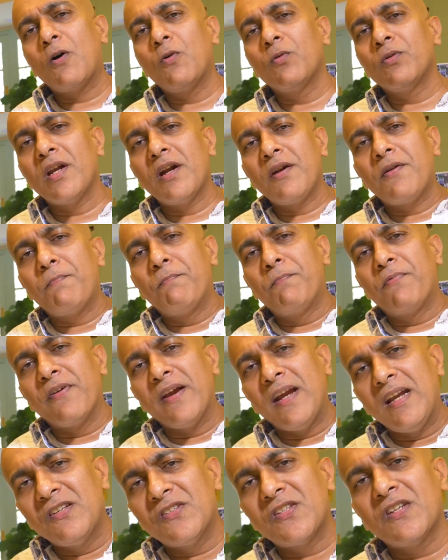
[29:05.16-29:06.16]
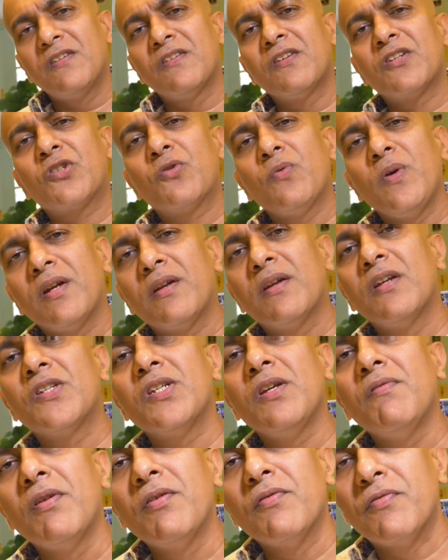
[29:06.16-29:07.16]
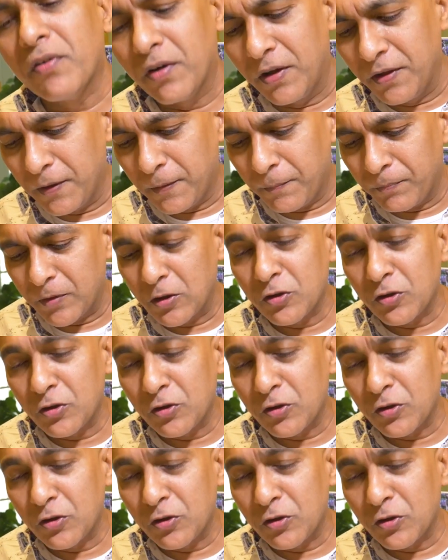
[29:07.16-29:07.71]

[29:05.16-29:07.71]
down, that drains in the sweetness even further.